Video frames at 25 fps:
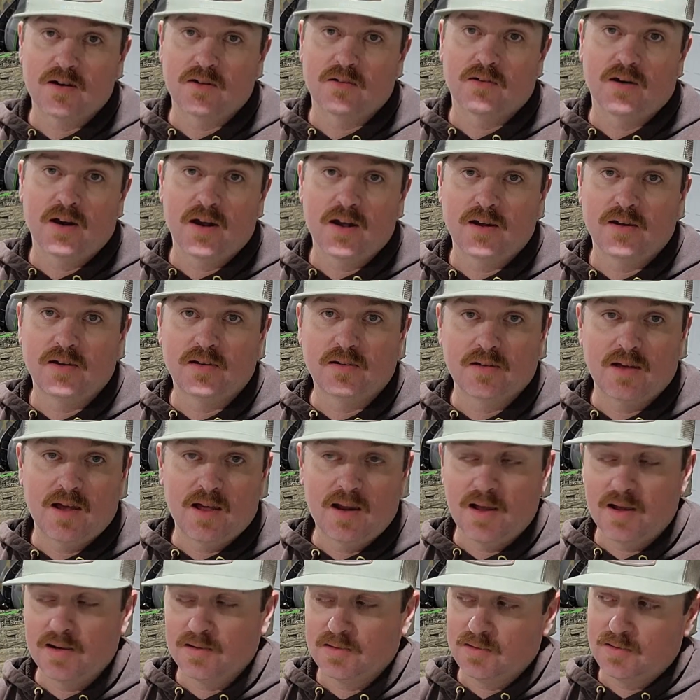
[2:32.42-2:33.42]
great. I
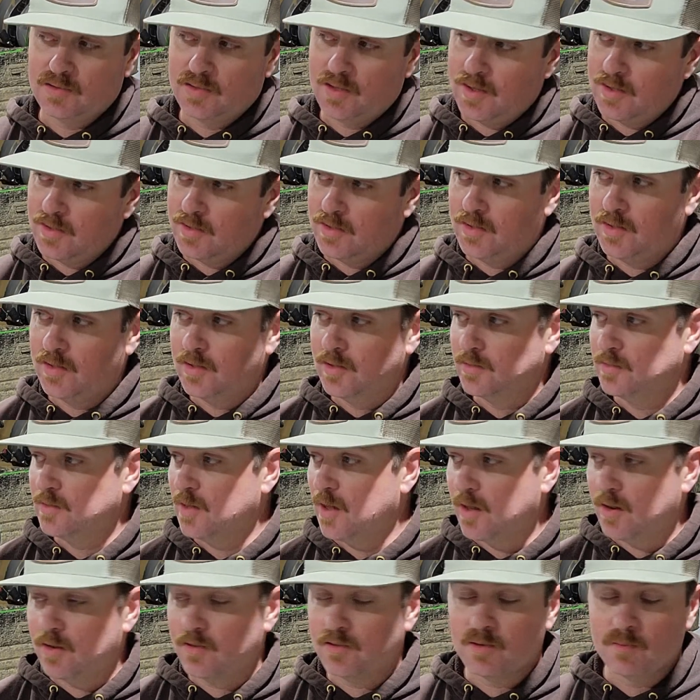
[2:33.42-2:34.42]
like to take kids
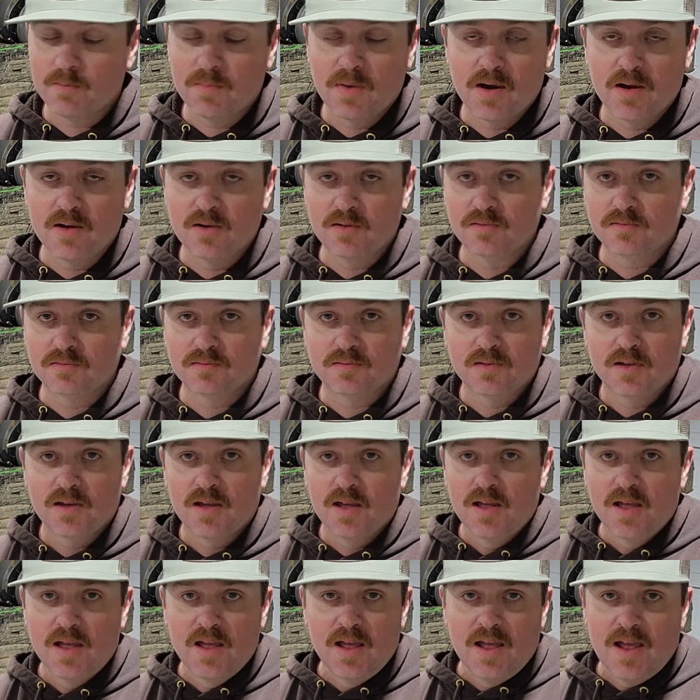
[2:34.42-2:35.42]
out on the boat,
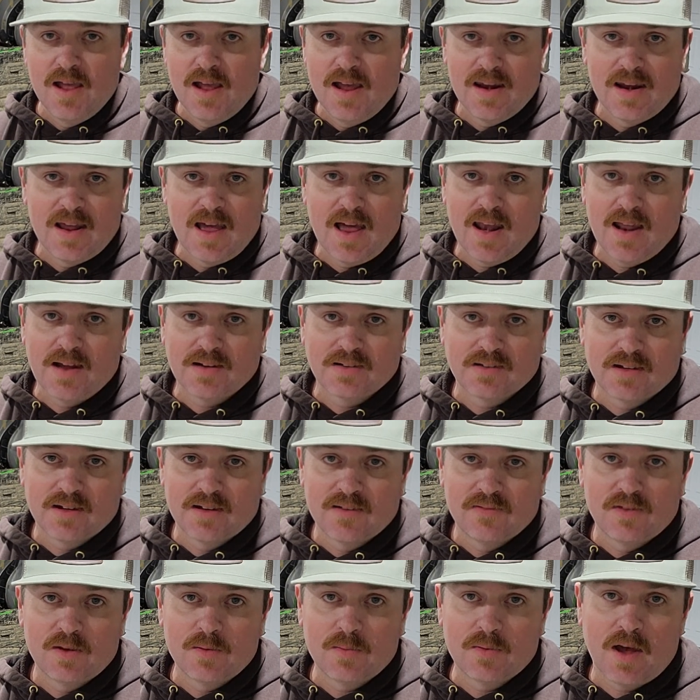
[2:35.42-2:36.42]
and I like to
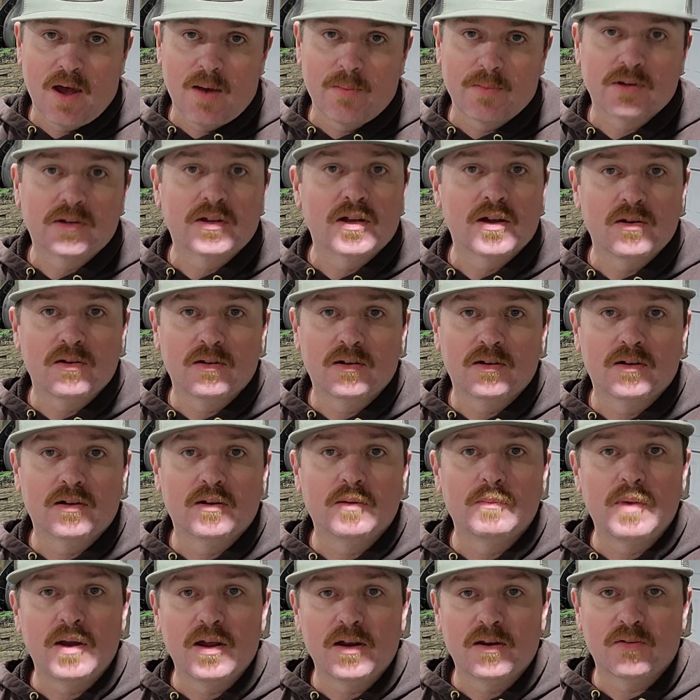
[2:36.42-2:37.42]
give them the opportunity to
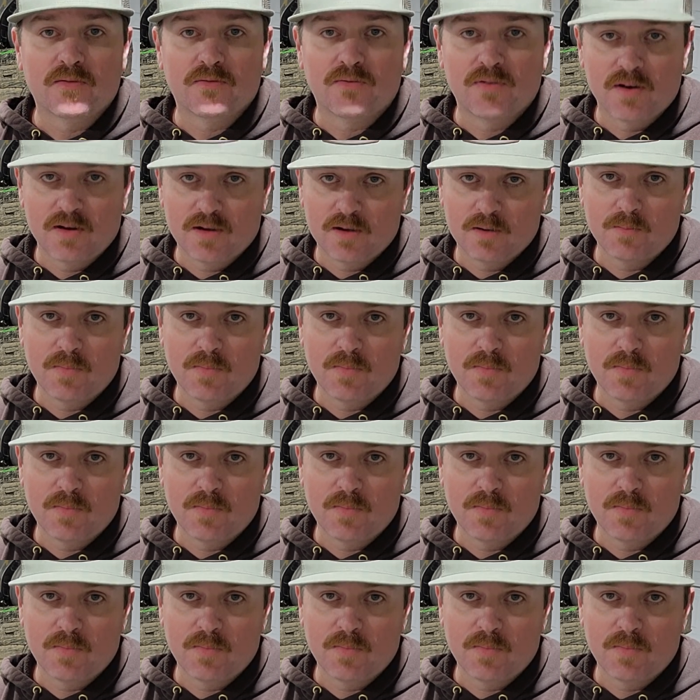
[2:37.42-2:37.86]
be in front of